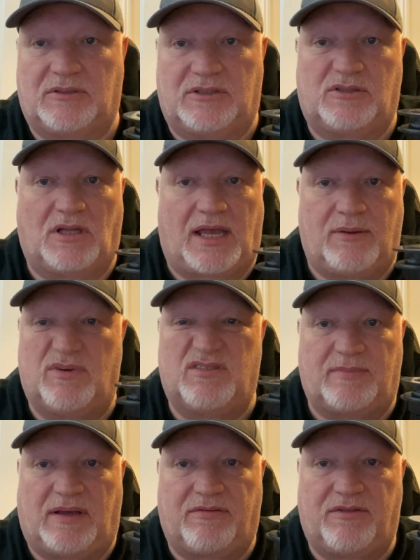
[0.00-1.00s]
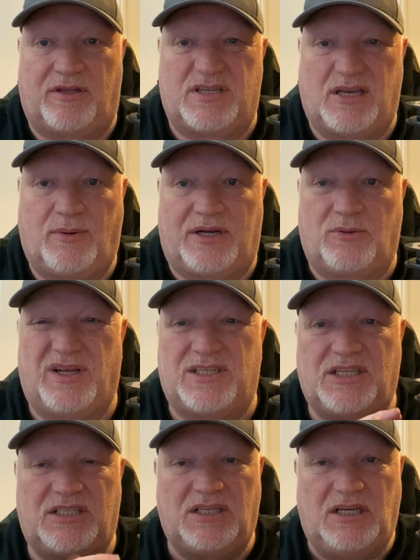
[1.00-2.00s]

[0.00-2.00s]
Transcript: It was about 30 quid, which